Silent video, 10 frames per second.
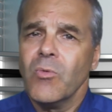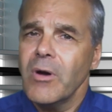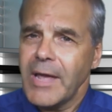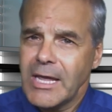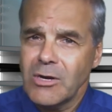
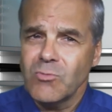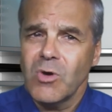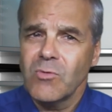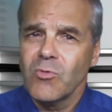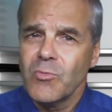Well,
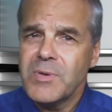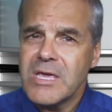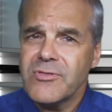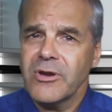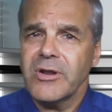NterOne will
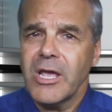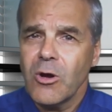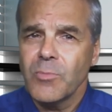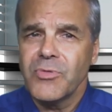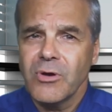be there to
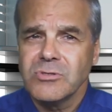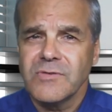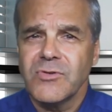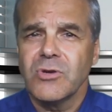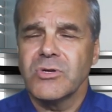help those
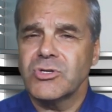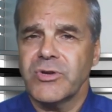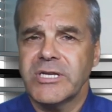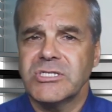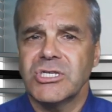of you in
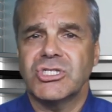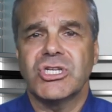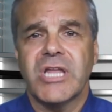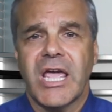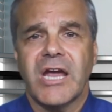
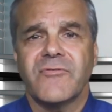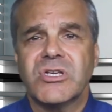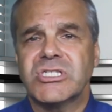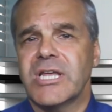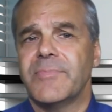transition
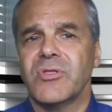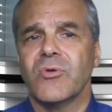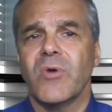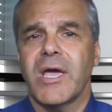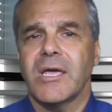every step of
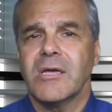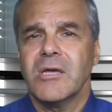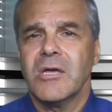the way.